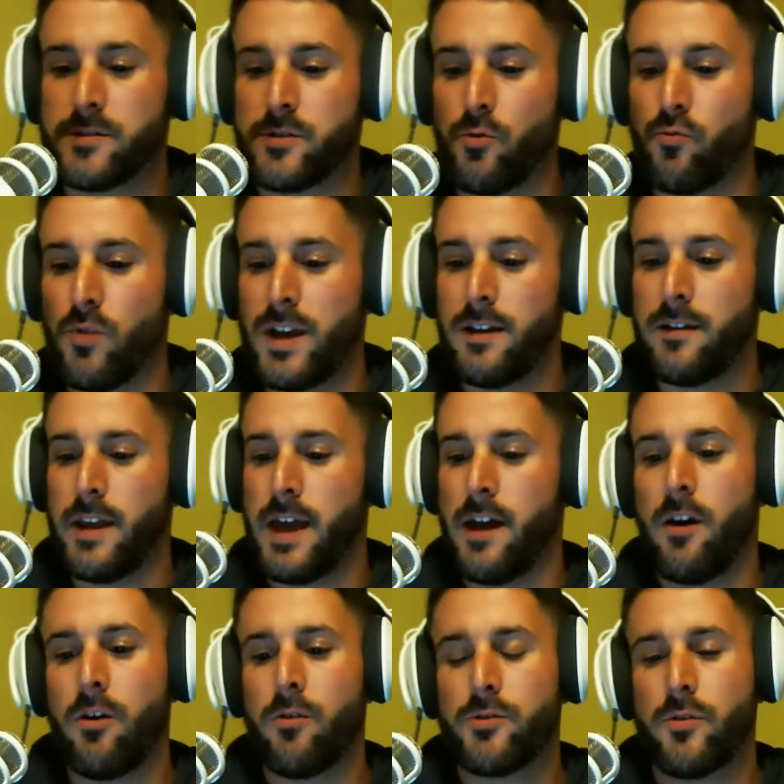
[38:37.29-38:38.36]
So right
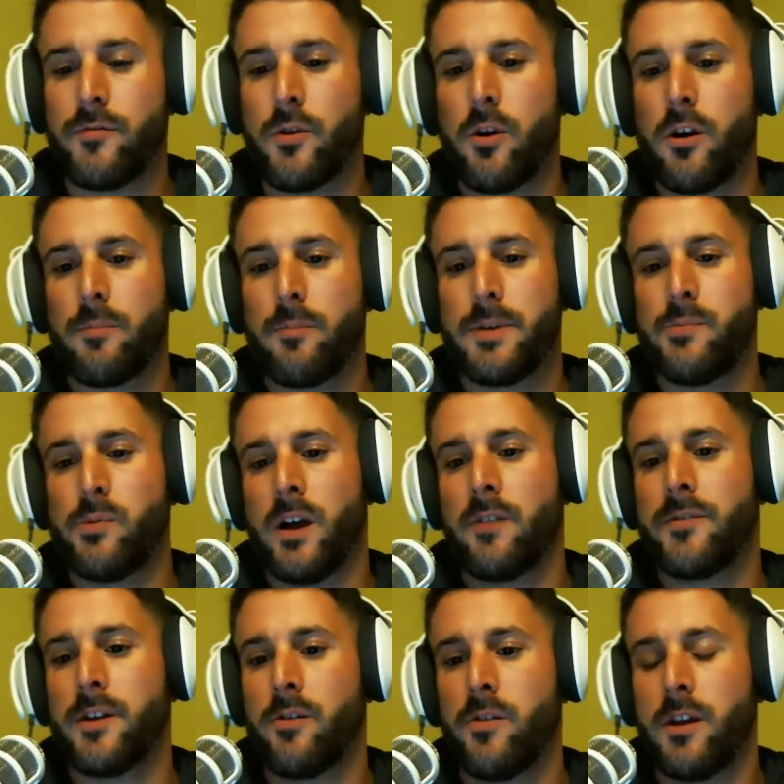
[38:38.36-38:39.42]
now, if there are people
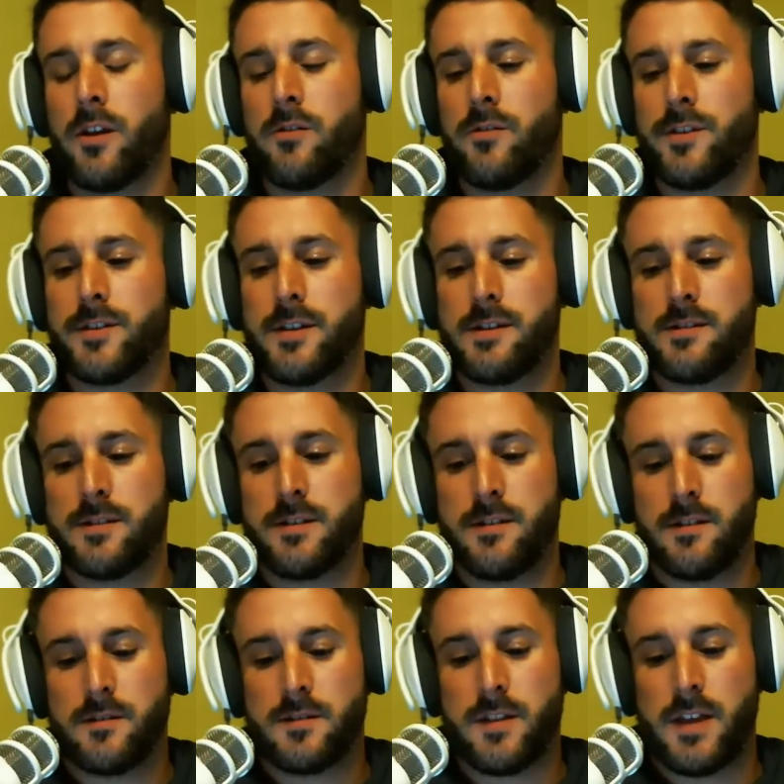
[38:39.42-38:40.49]
out there that are listening to
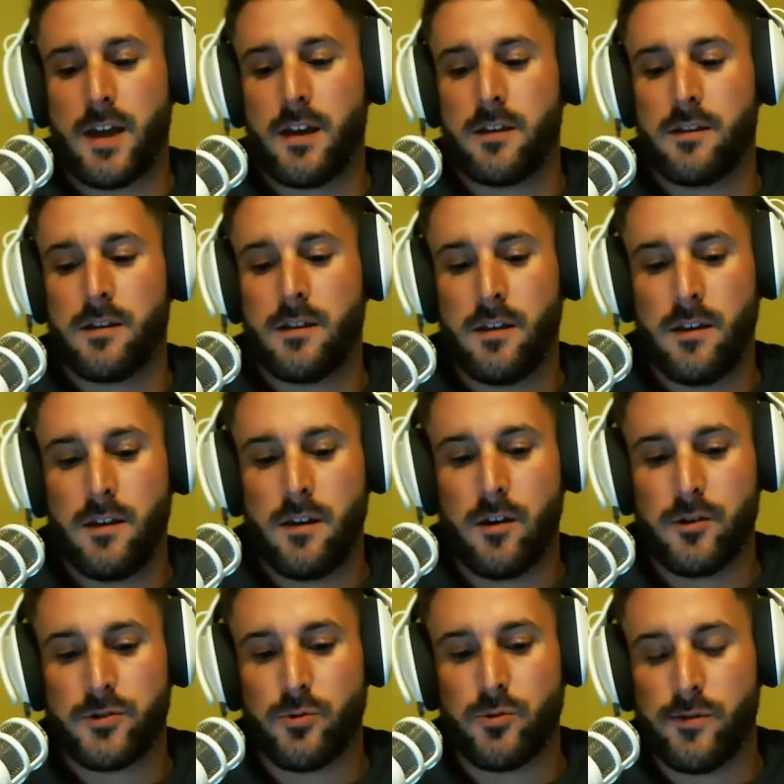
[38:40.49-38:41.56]
this that
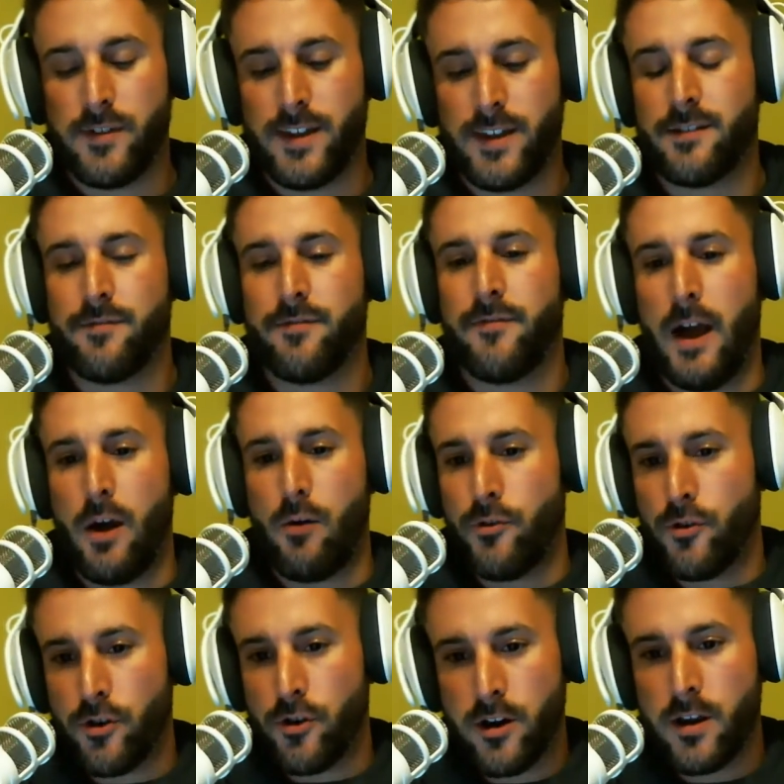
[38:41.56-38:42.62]
are sort of like the
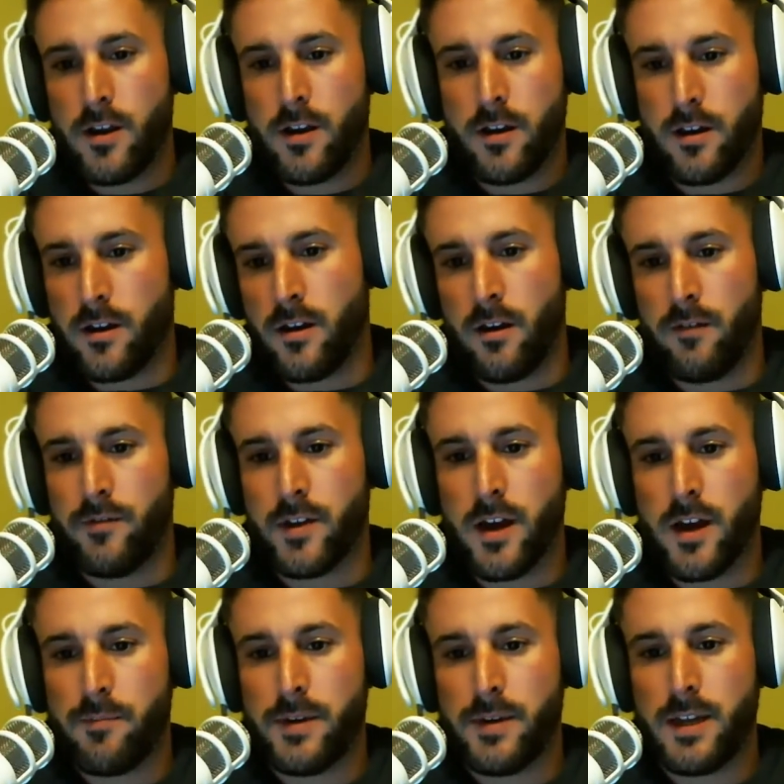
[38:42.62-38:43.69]
founder of the
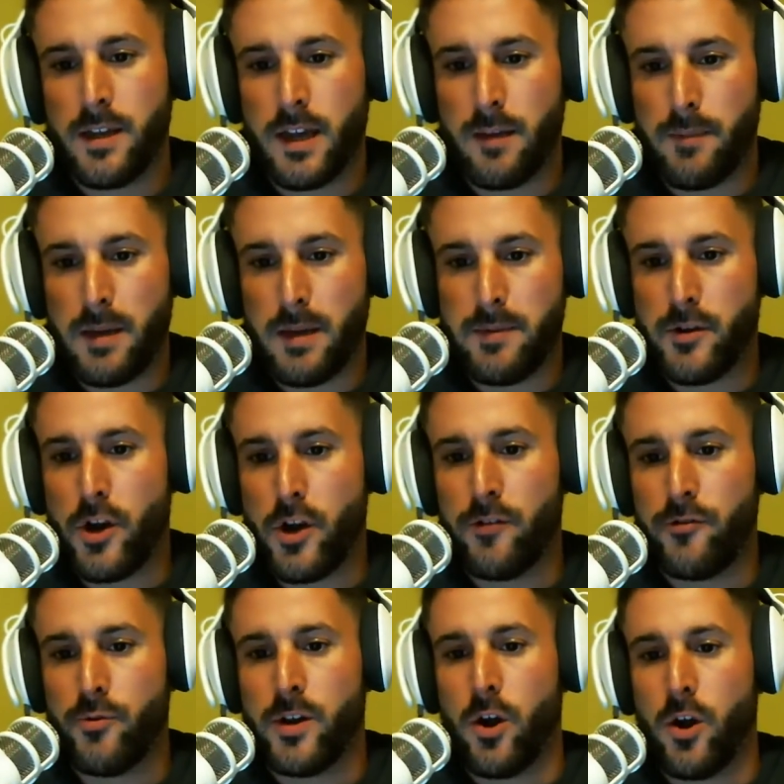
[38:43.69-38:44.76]
company, and maybe they're not
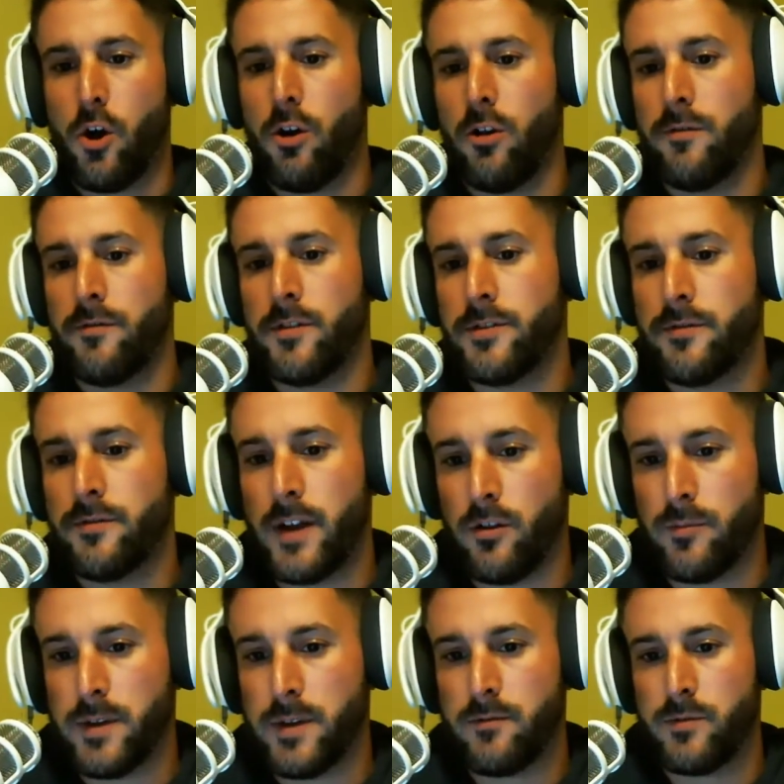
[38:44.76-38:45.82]
doing all of the
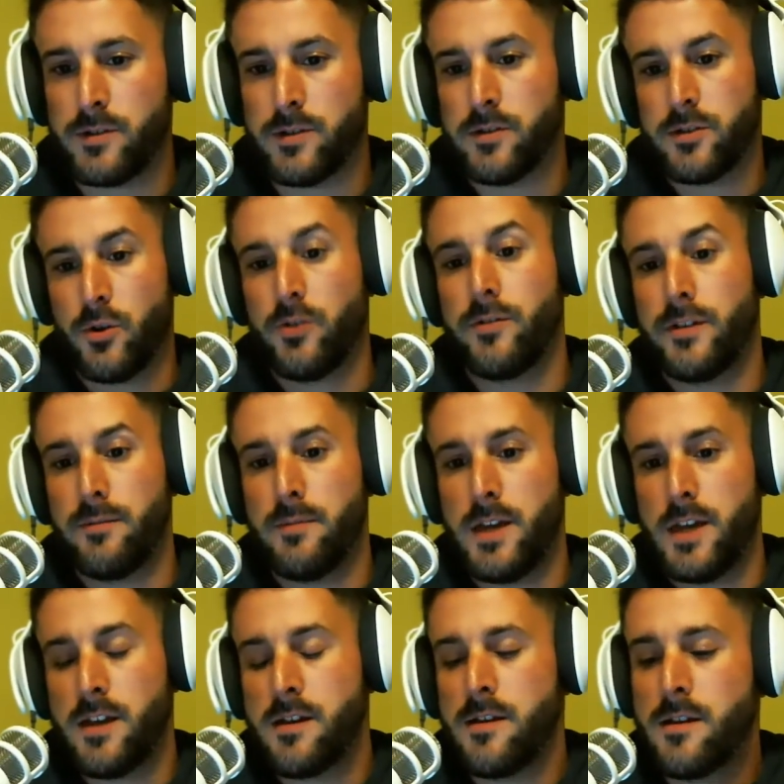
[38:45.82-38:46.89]
development, which is certainly
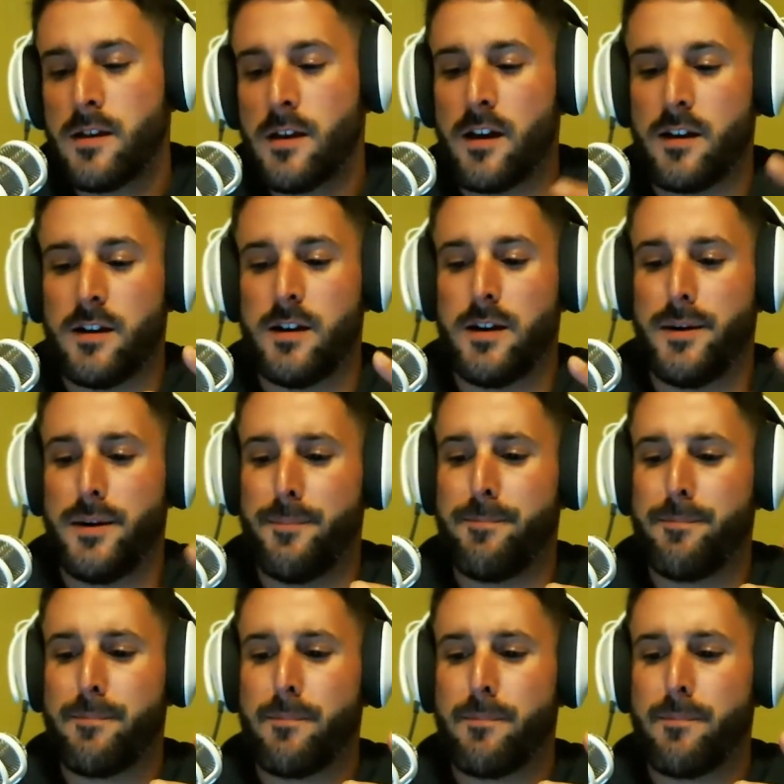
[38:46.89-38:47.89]
me, I